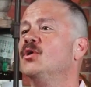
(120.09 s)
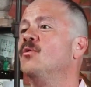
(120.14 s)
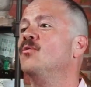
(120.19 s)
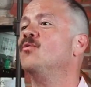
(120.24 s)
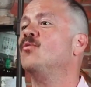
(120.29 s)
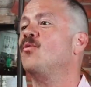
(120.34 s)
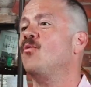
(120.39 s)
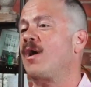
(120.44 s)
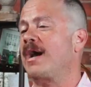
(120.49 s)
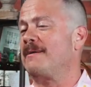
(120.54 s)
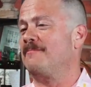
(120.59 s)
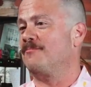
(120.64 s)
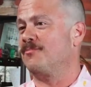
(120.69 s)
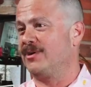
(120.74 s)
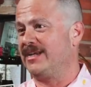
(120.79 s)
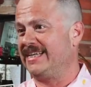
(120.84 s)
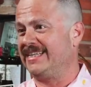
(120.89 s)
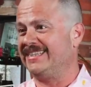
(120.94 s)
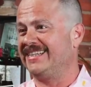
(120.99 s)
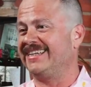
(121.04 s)
don't
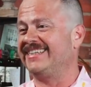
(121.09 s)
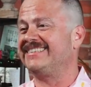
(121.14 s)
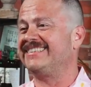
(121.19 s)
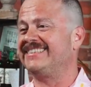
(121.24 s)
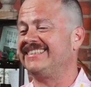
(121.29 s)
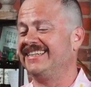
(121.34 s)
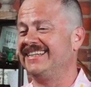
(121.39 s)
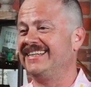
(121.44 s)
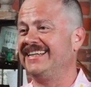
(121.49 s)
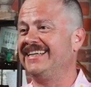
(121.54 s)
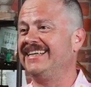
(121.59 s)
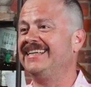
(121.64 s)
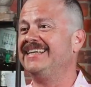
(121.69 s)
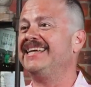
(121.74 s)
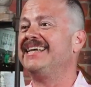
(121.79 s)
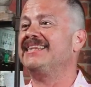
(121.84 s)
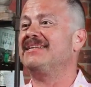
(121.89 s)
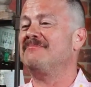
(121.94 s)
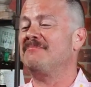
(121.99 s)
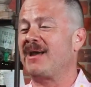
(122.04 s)
quite bring the
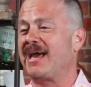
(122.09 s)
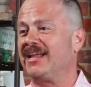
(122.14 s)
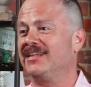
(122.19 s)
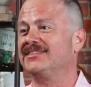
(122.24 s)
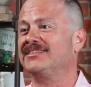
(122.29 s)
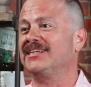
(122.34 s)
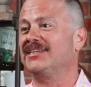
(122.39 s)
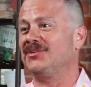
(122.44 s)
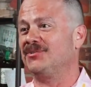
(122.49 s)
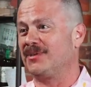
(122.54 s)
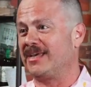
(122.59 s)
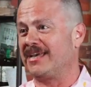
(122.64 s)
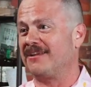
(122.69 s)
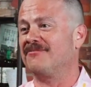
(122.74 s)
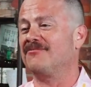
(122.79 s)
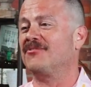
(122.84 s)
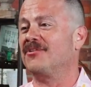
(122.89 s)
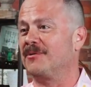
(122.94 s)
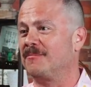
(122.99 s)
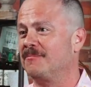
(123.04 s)
acidity and the balance that you
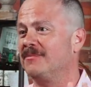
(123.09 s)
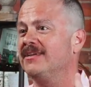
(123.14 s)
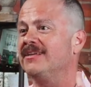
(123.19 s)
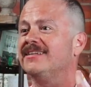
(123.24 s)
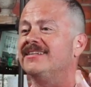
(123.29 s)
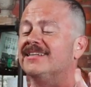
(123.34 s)
get from